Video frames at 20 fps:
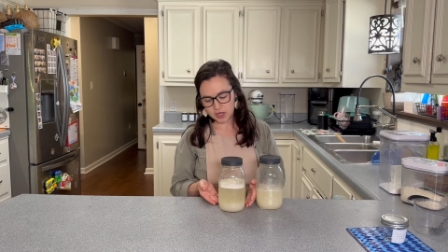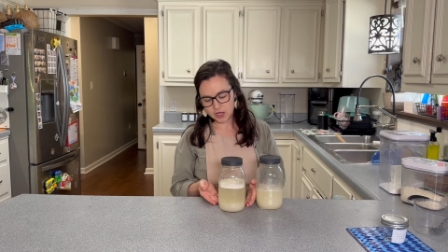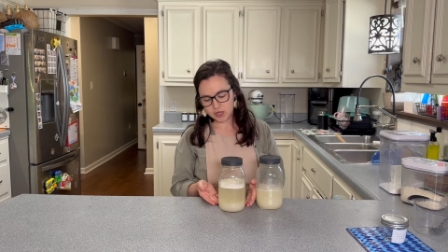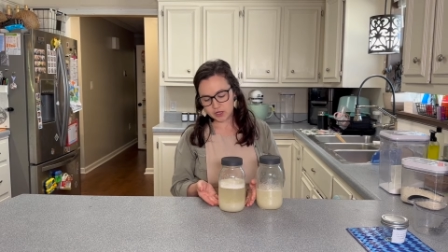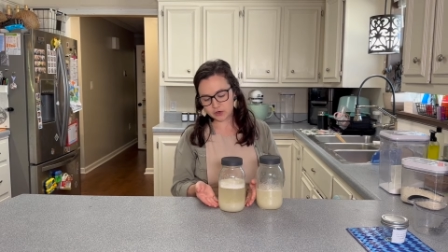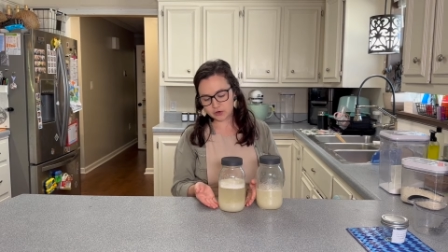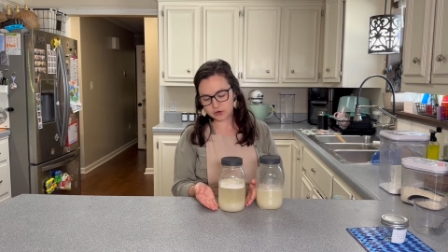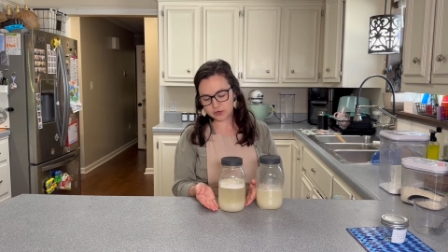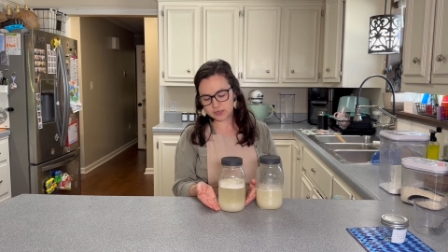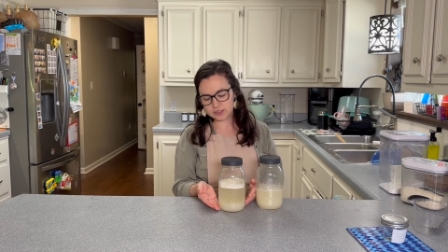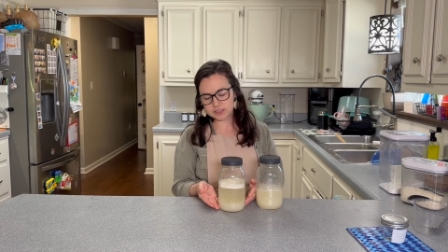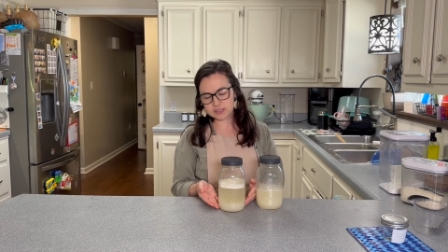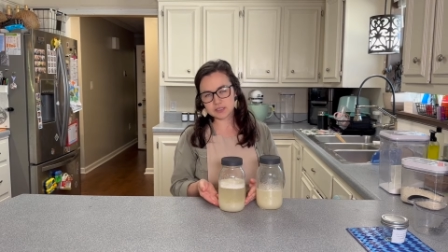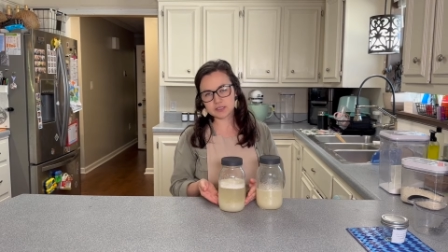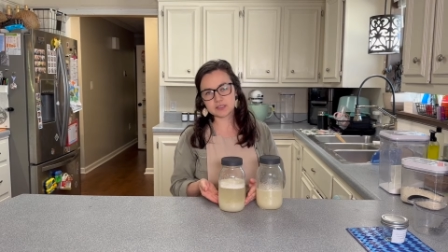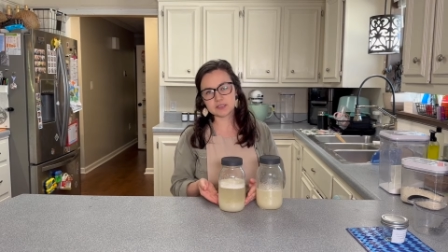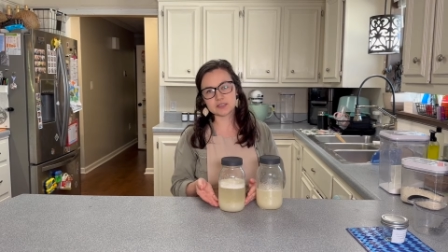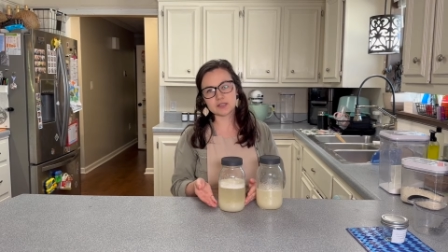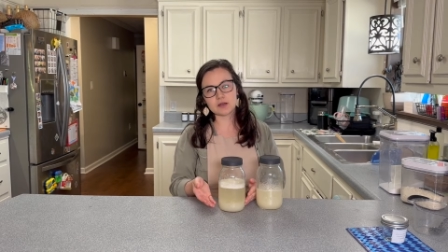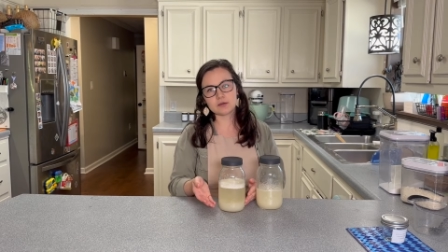You're going to see
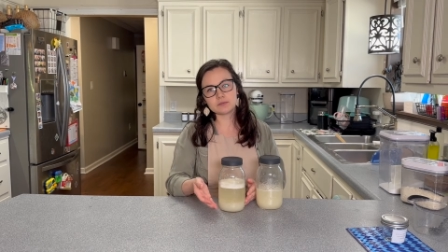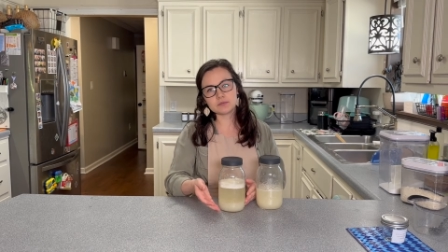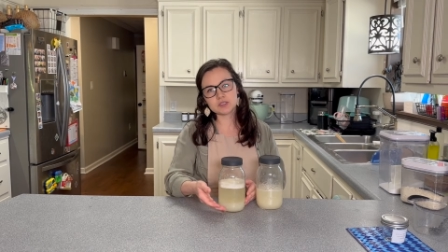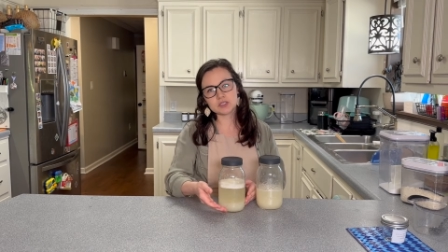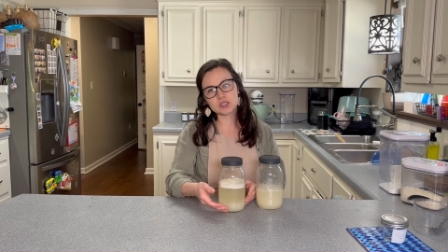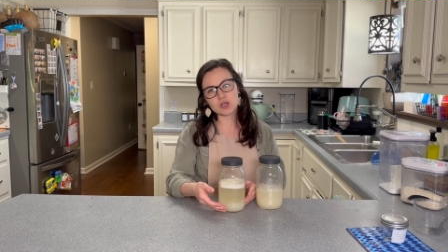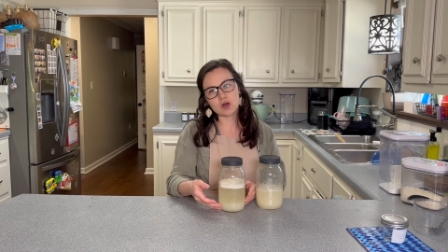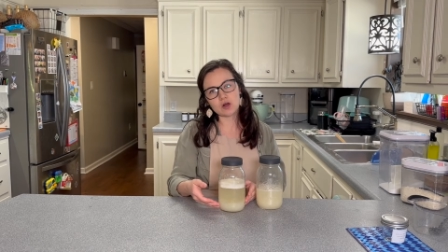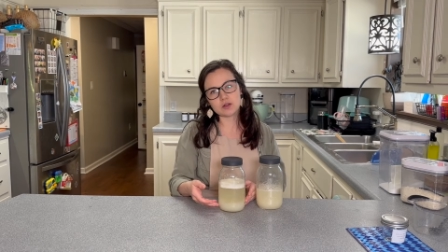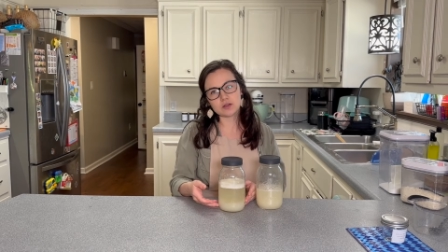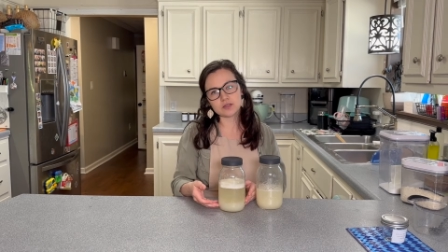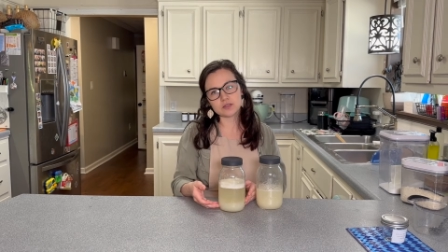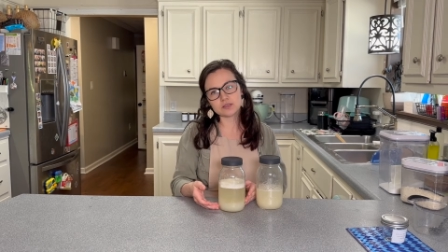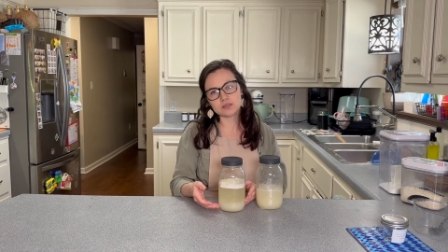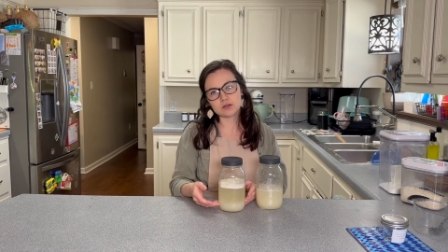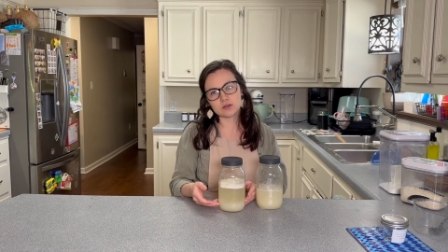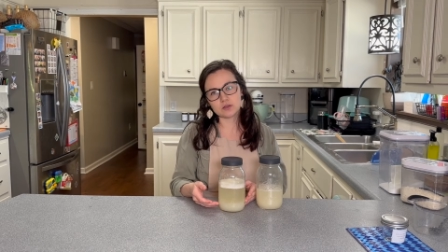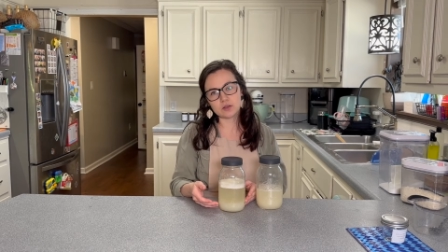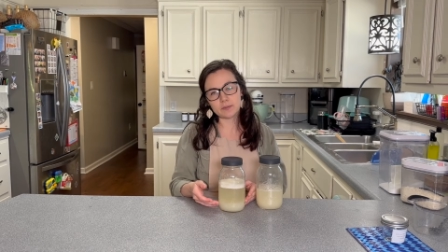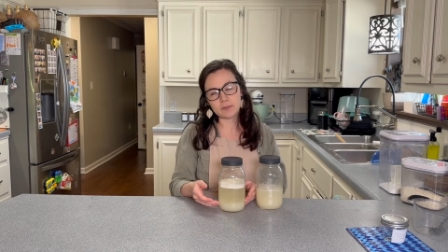some solids
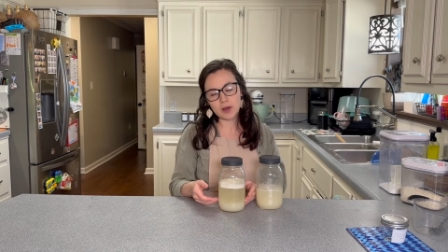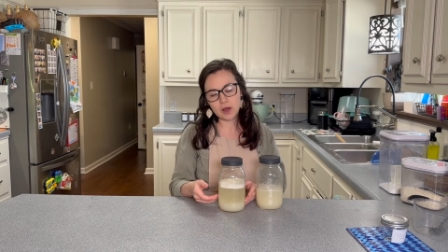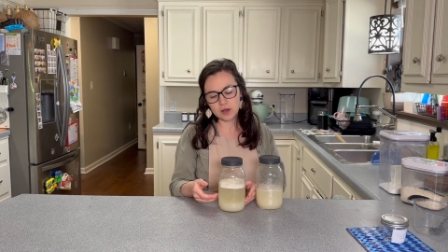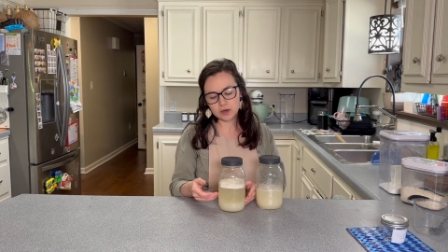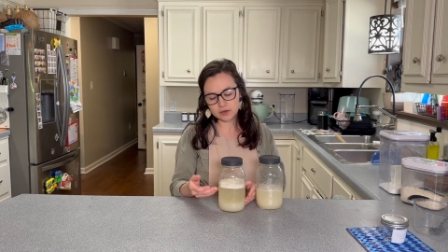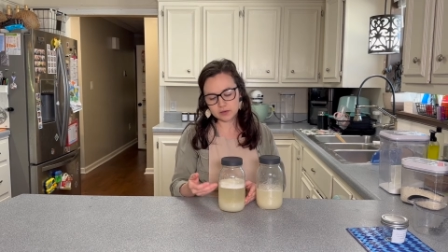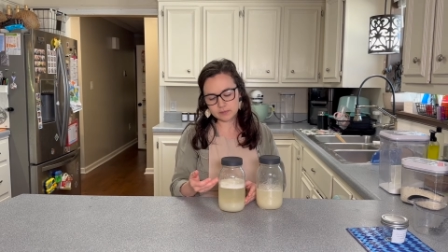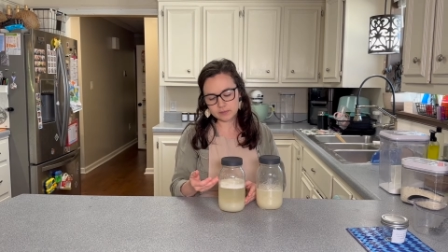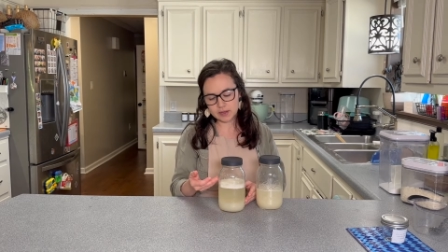on the bottom,